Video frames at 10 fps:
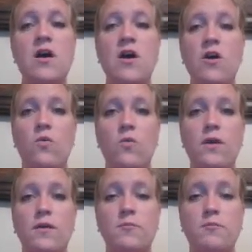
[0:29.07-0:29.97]

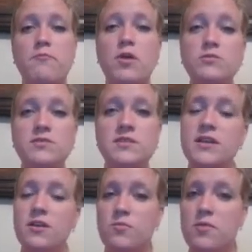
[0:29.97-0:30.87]
or mostly
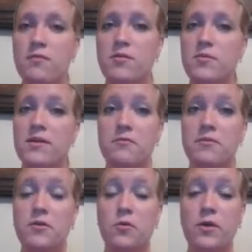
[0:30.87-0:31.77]
it'll probably be a
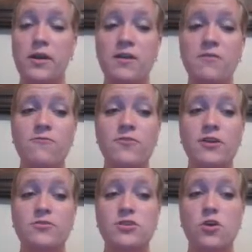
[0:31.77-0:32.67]
recording for
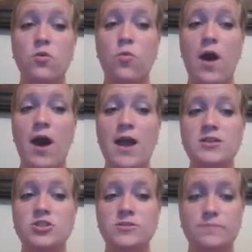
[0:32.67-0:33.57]
you to
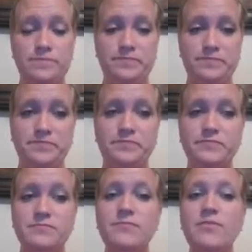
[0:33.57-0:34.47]
watch,
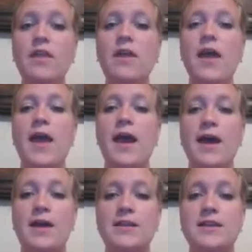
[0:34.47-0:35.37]

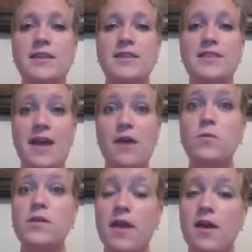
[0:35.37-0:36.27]
and that
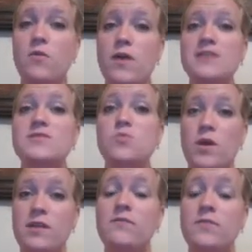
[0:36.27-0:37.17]
will count as
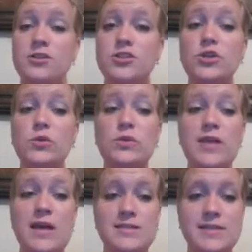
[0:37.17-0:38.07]
one of your 2
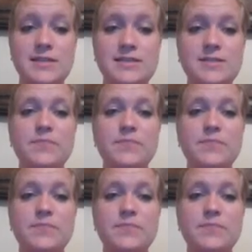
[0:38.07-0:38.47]
lessons.